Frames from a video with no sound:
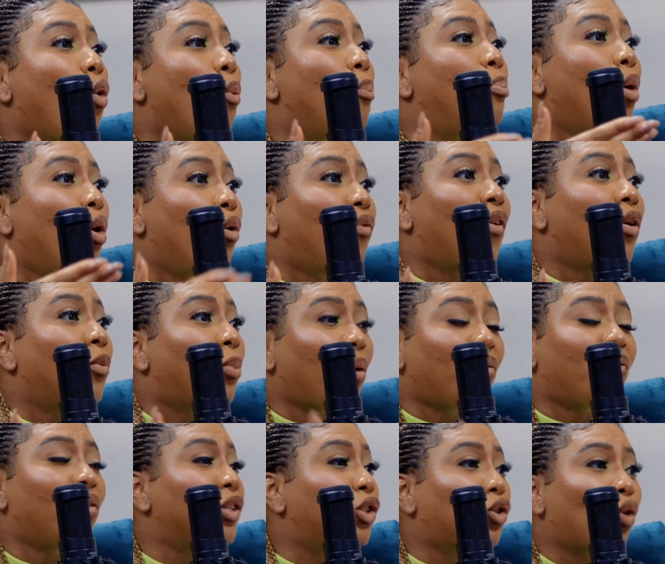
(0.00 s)
both
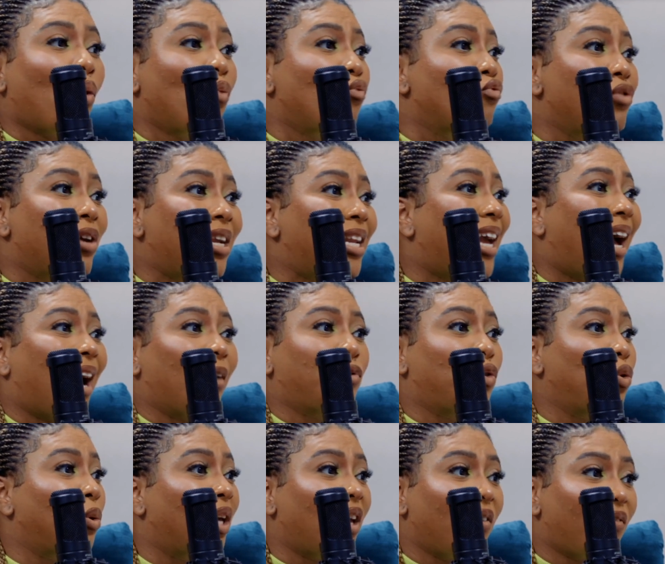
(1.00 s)
of us don't really have
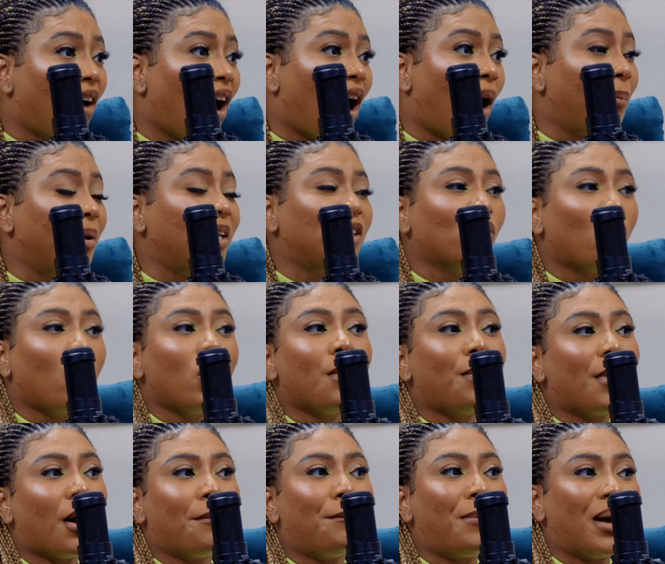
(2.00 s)
to give up. It's all
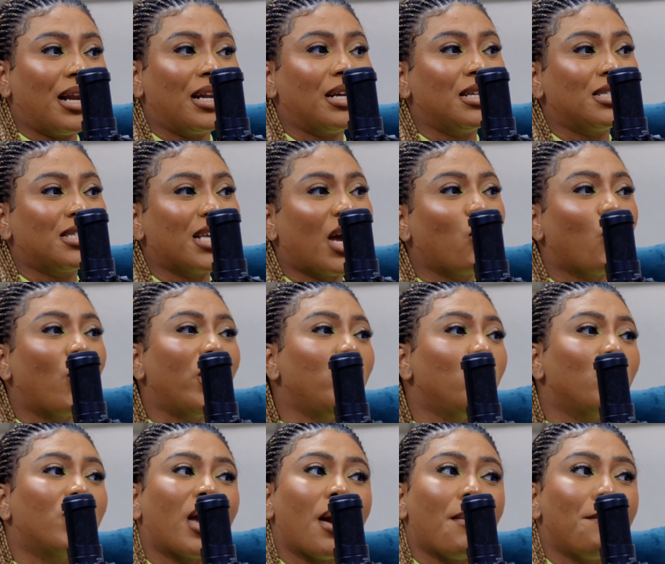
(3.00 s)
about balance. And when
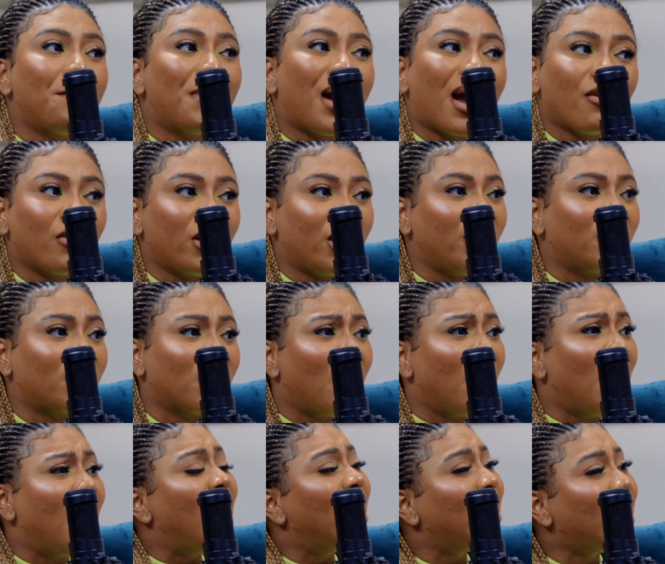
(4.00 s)
you get married. It's finding the
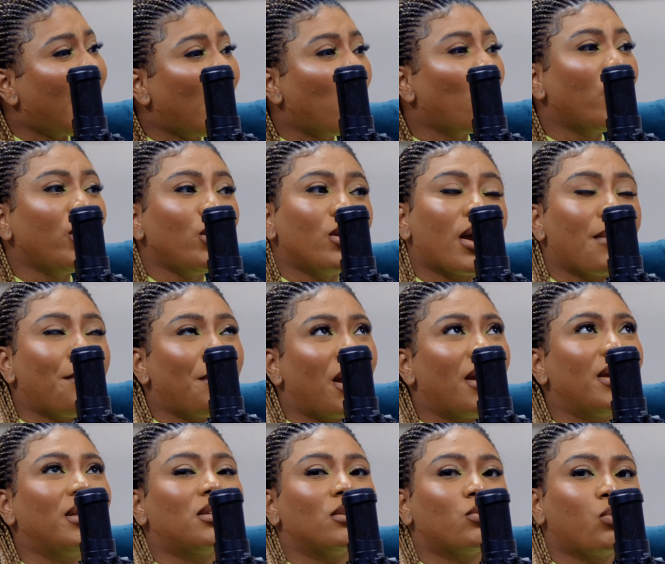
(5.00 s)
balance, yeah. And when you get
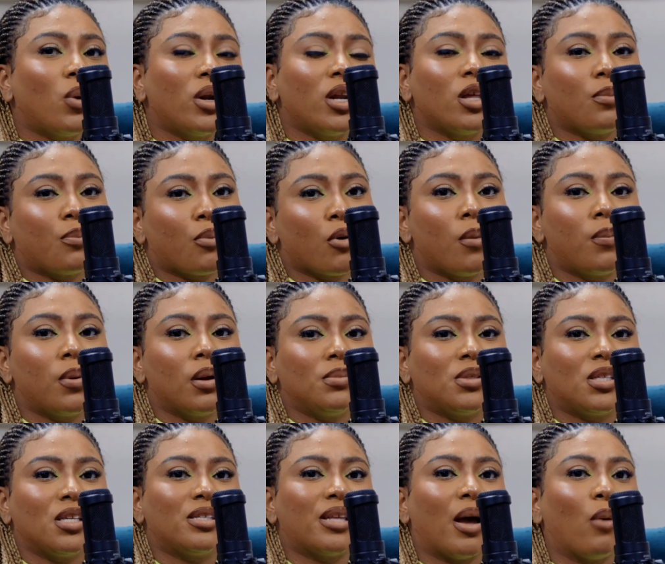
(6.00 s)
married, one of the
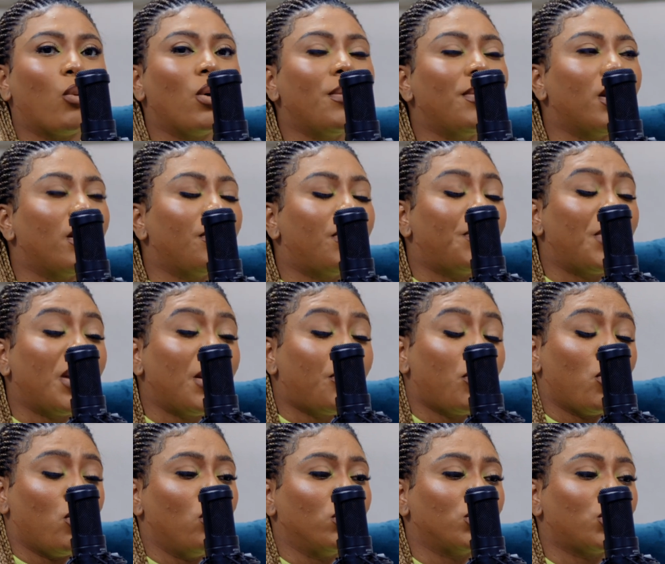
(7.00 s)
problems is that
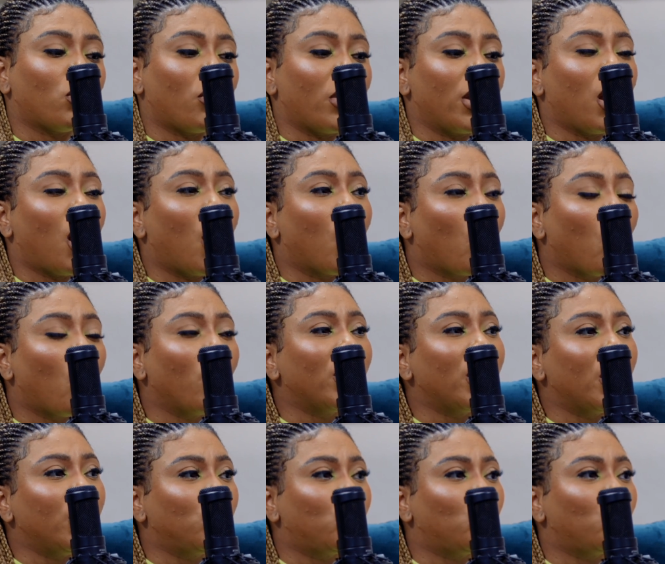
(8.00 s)
people are
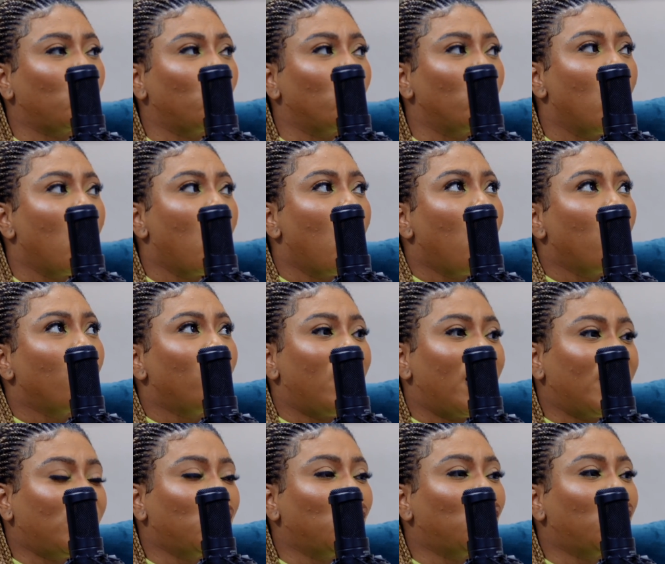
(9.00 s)
going into
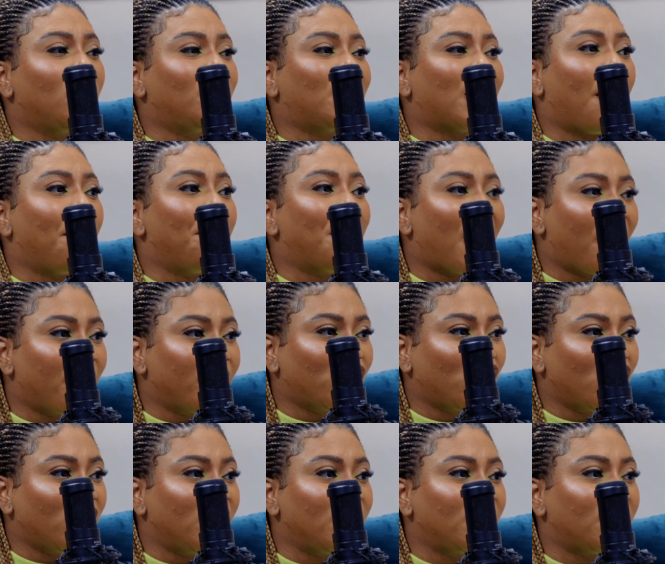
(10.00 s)
relationships and
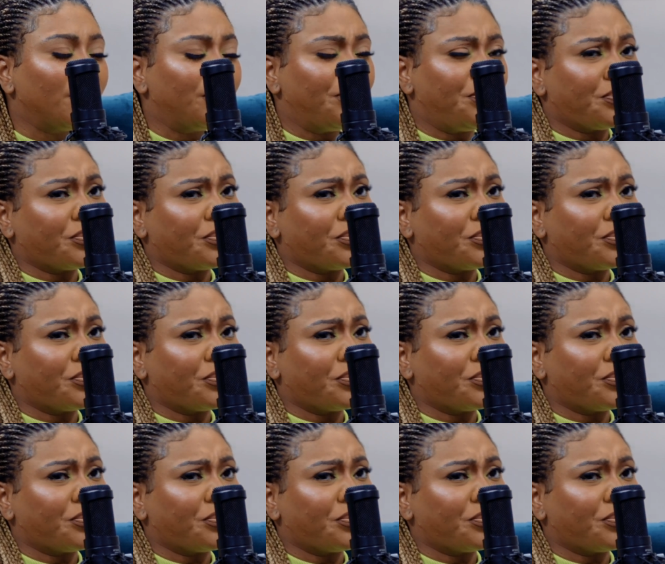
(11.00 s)
marriages